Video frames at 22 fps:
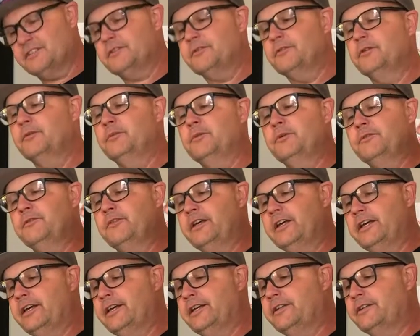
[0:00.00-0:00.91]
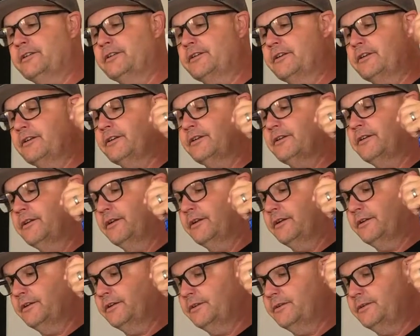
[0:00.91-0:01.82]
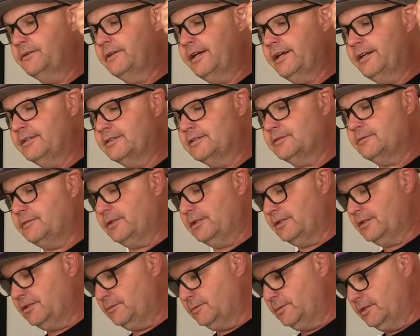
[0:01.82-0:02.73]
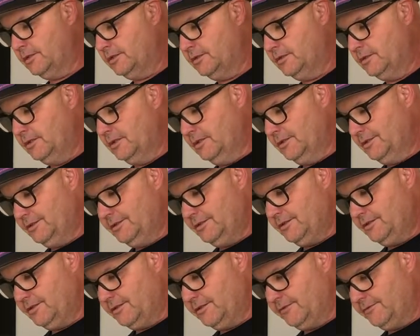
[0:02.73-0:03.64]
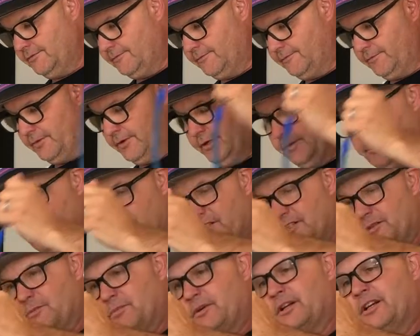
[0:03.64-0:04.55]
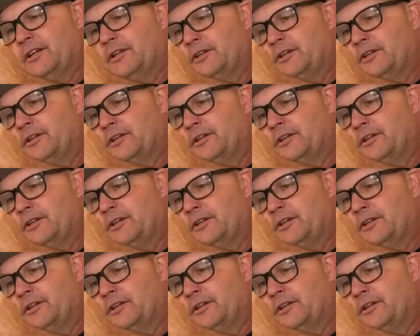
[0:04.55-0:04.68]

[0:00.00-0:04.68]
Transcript: to remove the head, you could do that as well, but this is pretty much a brand